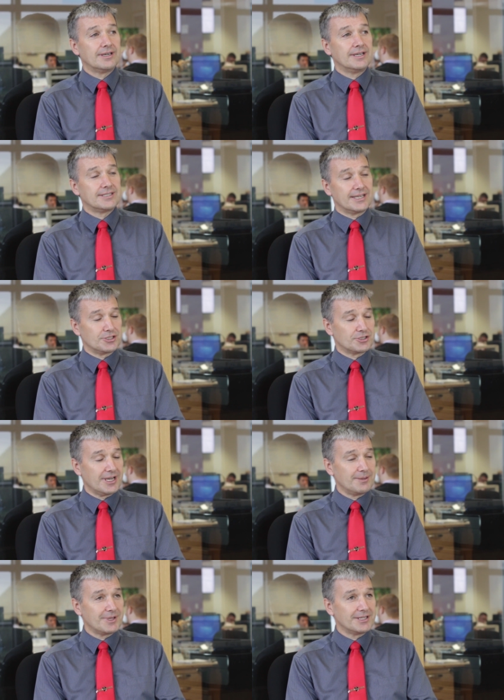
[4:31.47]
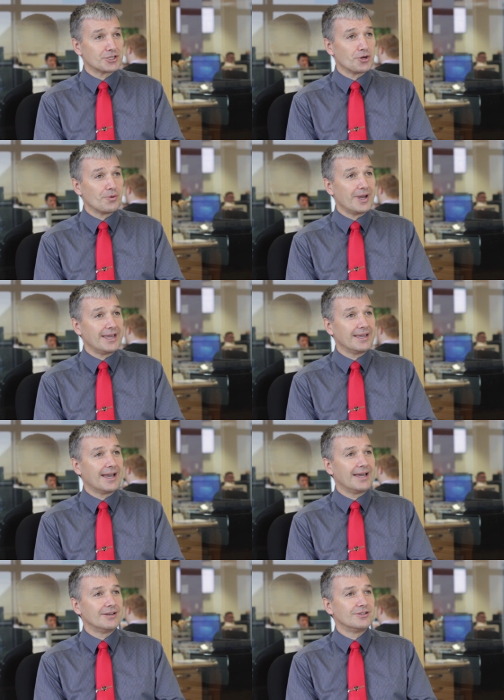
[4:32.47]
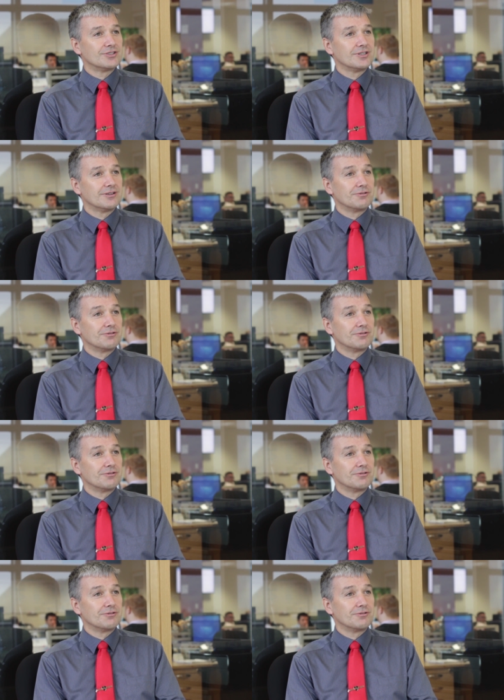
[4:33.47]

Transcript: It takes you time then to go away and